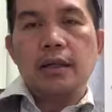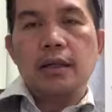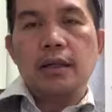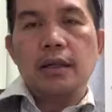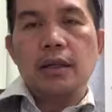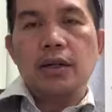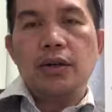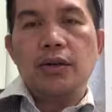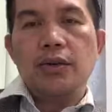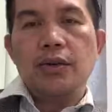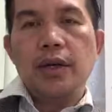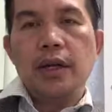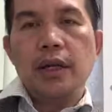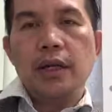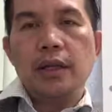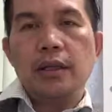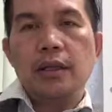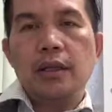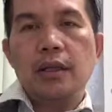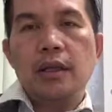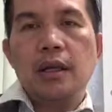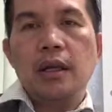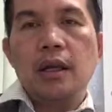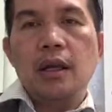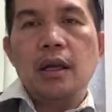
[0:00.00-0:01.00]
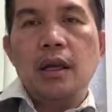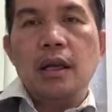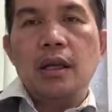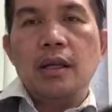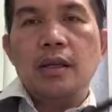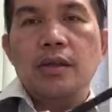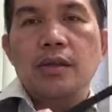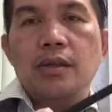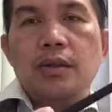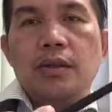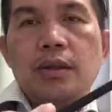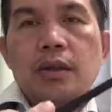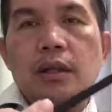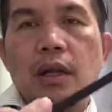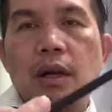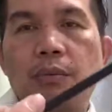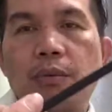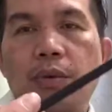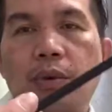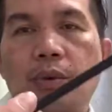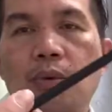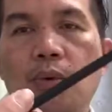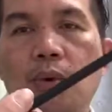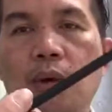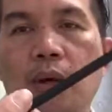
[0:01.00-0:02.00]
green. So number
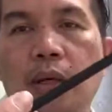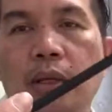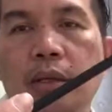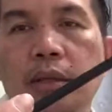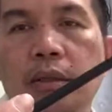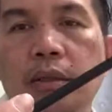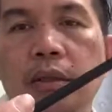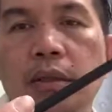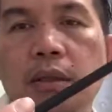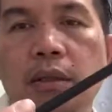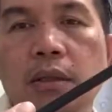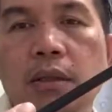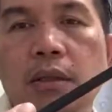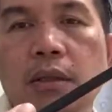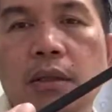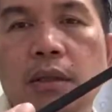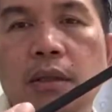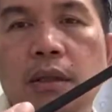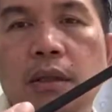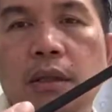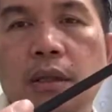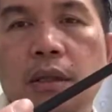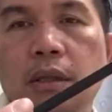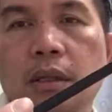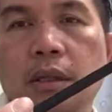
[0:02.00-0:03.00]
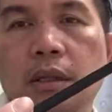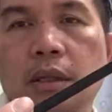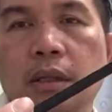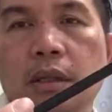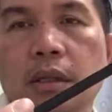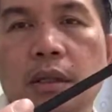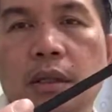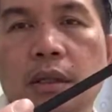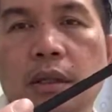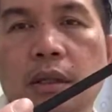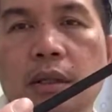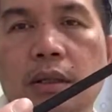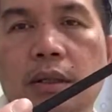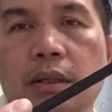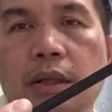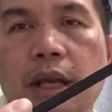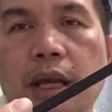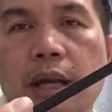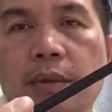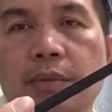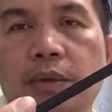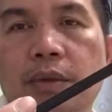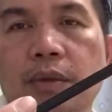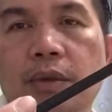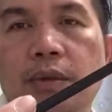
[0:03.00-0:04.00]
one, they have
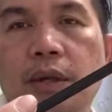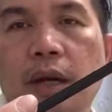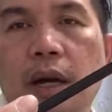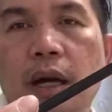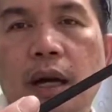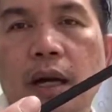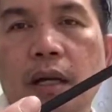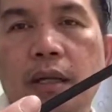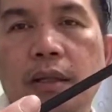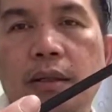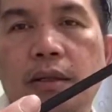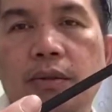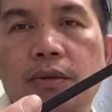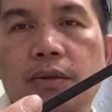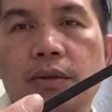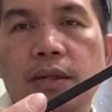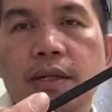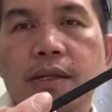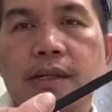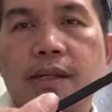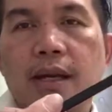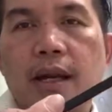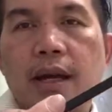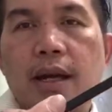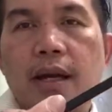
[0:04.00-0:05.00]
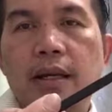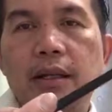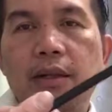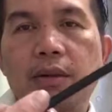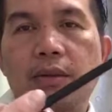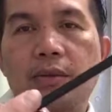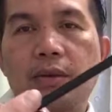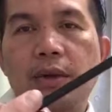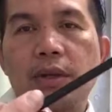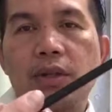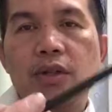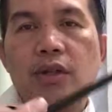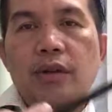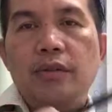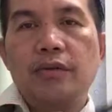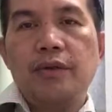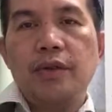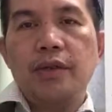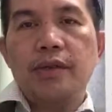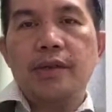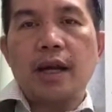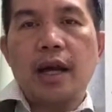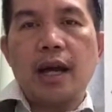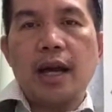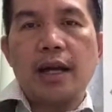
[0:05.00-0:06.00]
to decide which of these
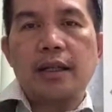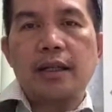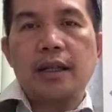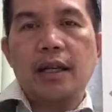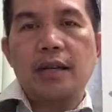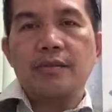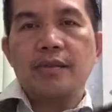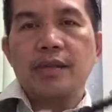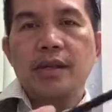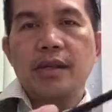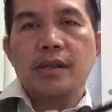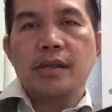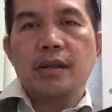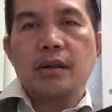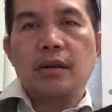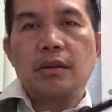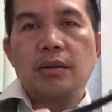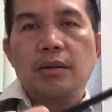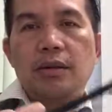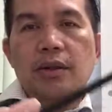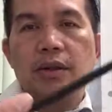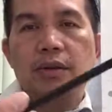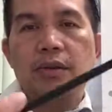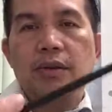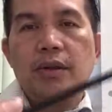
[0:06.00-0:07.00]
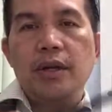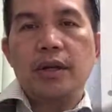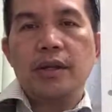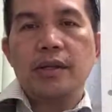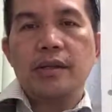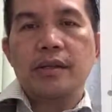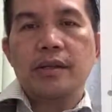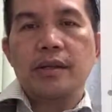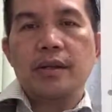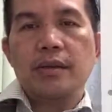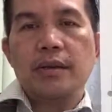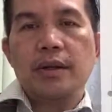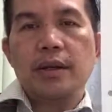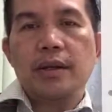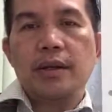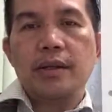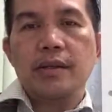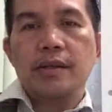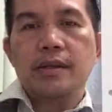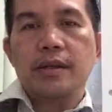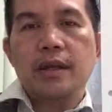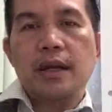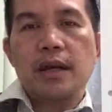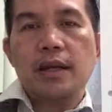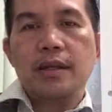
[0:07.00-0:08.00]
items is color green. So in this
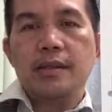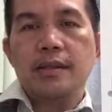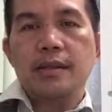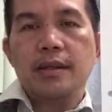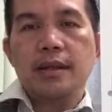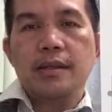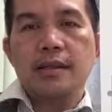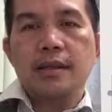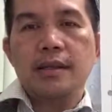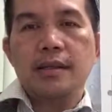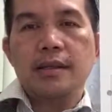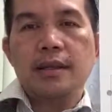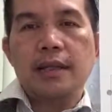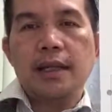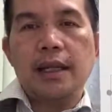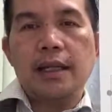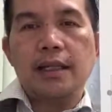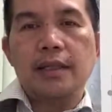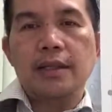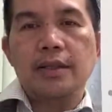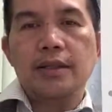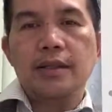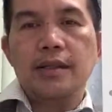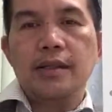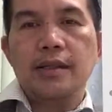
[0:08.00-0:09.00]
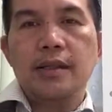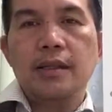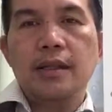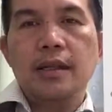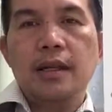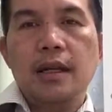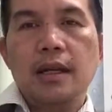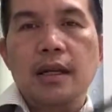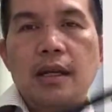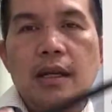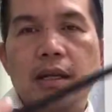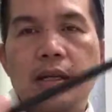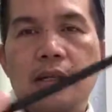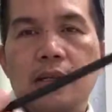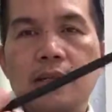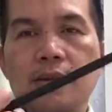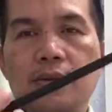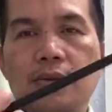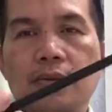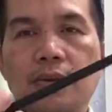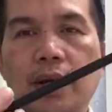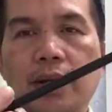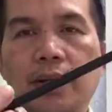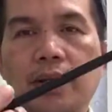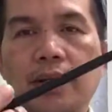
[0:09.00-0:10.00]
case, this is lettuce. So write the